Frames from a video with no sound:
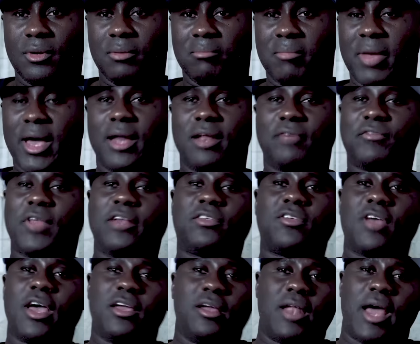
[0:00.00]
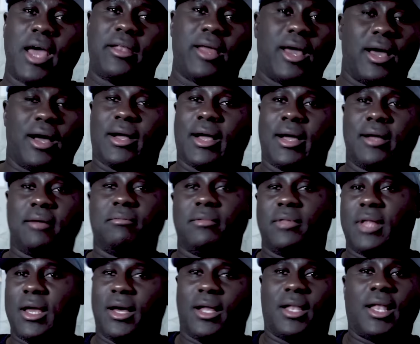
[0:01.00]
Man, if they tell you that,
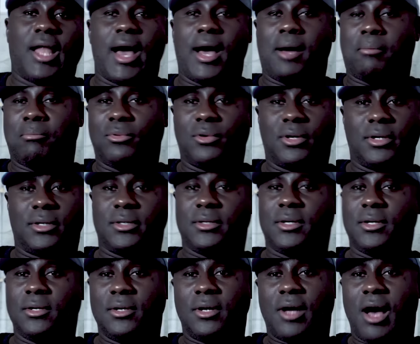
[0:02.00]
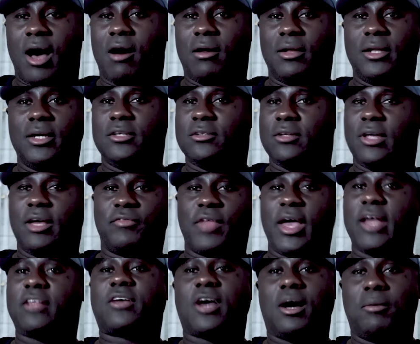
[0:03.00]
they're lie, boy. All these, if
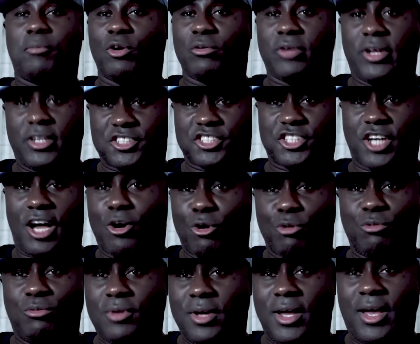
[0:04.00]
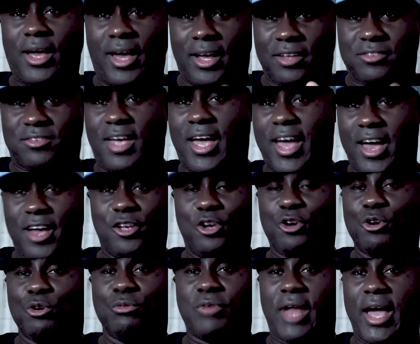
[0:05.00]
they come on his show and tell
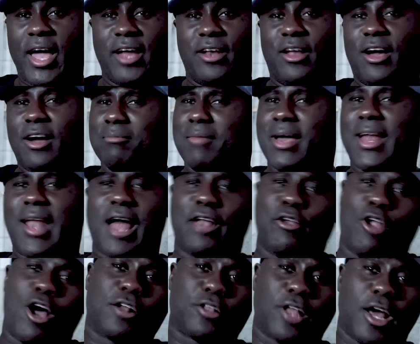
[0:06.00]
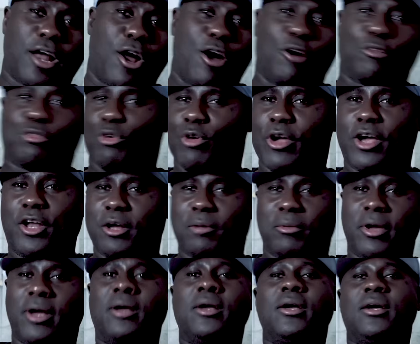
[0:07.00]
you they in there, man, I knocked out all 3 of them
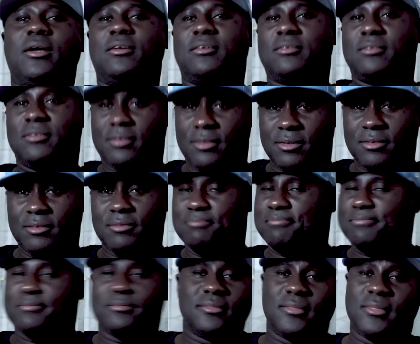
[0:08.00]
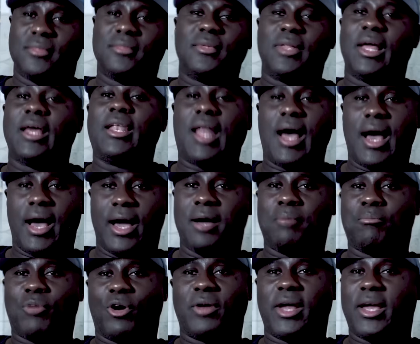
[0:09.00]
there. They
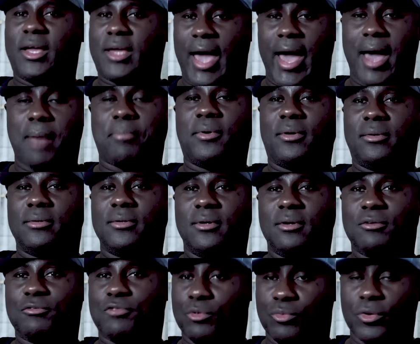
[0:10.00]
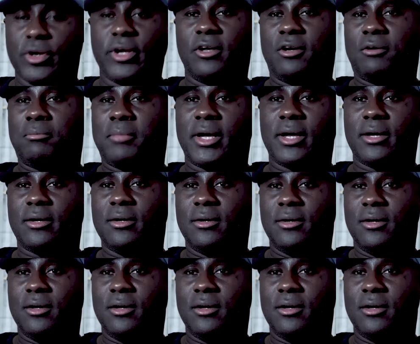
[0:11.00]
lying, bro. They capping. For real, man.